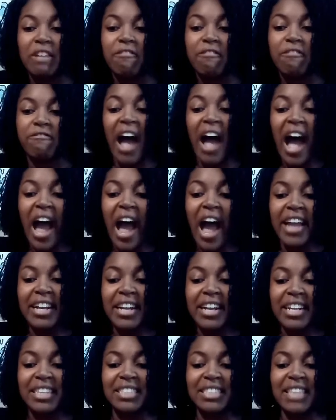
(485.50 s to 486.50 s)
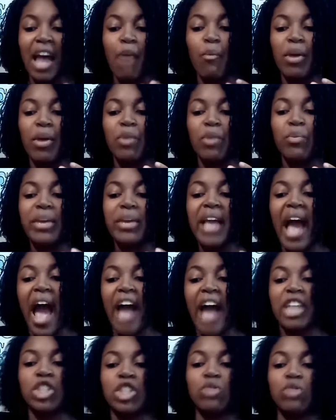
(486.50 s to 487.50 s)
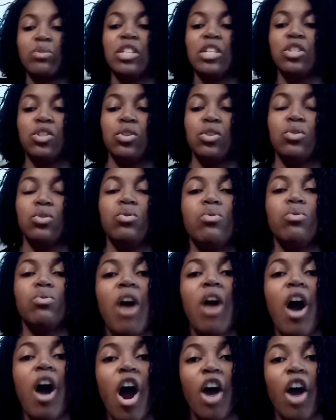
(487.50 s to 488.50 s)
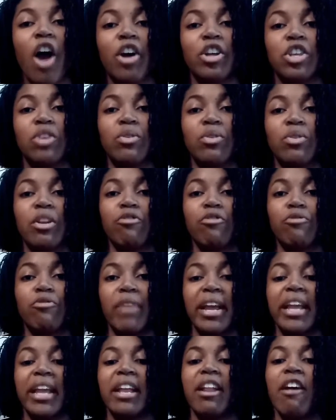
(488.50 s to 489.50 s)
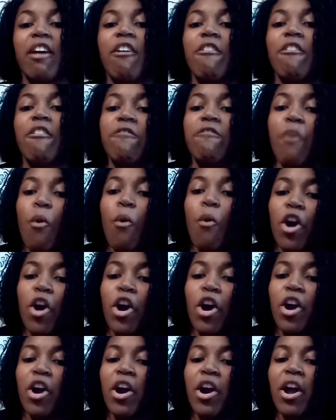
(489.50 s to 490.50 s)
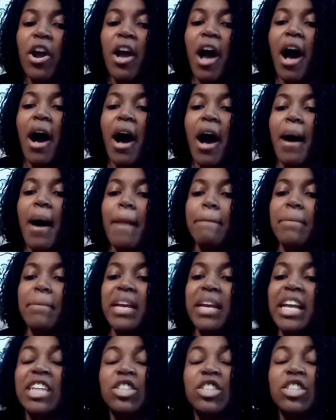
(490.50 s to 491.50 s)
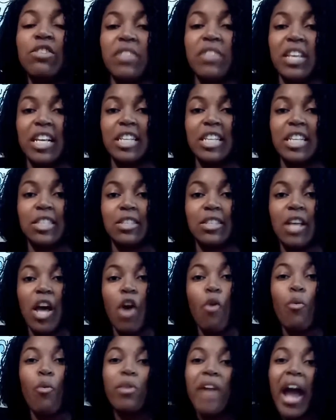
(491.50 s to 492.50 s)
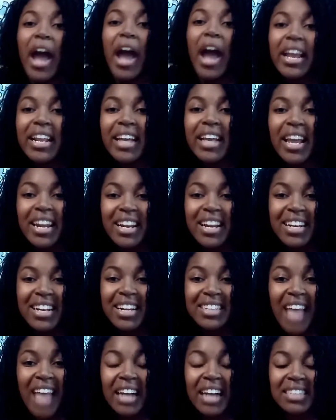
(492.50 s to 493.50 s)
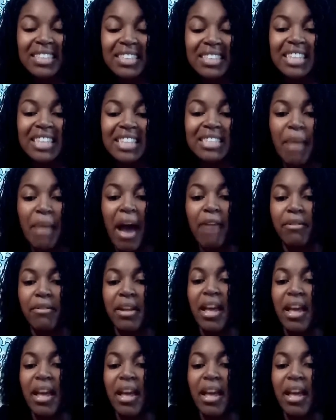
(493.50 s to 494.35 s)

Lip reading: find is that when we actually do our unit rate for each of these, we're not going to get an exact cents amount.